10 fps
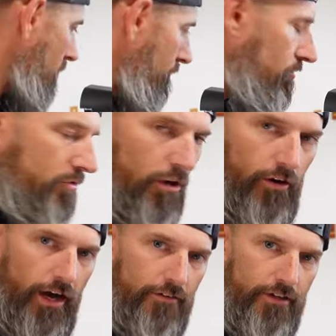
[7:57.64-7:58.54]
If you
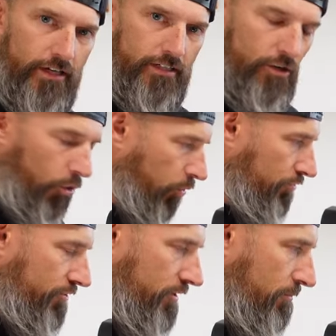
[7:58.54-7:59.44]
don't have any
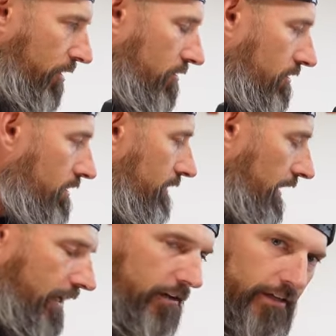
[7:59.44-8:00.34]
holes in your boat,
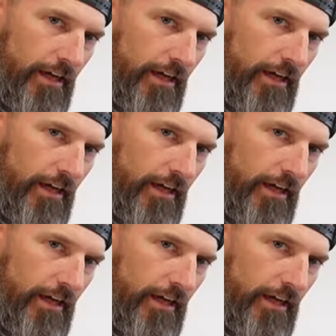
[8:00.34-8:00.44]
like I already